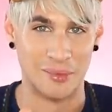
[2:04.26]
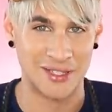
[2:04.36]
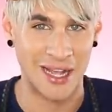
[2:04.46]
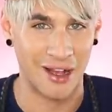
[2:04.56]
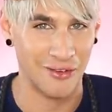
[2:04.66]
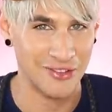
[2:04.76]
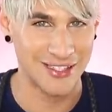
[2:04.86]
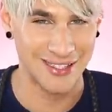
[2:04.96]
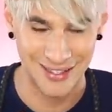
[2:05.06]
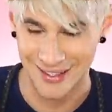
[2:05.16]
themselves.
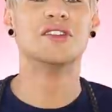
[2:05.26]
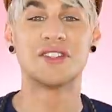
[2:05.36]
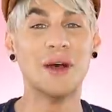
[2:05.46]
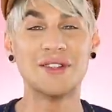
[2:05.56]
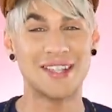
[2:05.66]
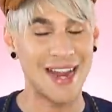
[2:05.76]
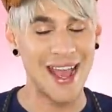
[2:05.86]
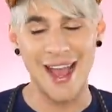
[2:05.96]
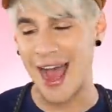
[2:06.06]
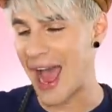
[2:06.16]
So
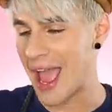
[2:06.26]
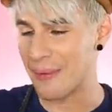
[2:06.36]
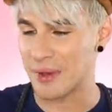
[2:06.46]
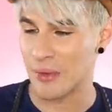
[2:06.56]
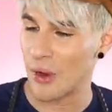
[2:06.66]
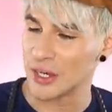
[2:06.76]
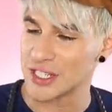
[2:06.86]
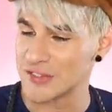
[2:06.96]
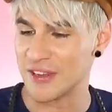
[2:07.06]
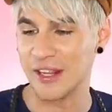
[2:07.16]
today I am gonna
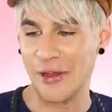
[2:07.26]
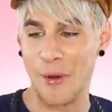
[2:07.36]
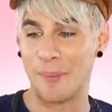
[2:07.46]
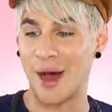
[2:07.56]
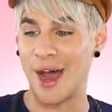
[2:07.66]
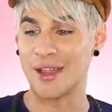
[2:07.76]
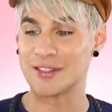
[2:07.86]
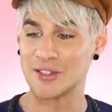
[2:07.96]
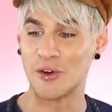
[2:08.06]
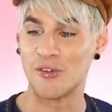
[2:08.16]
watch this video by
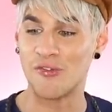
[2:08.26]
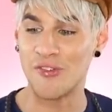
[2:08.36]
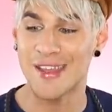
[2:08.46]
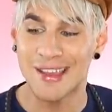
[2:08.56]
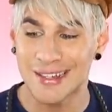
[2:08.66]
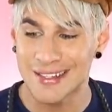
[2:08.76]
Sophia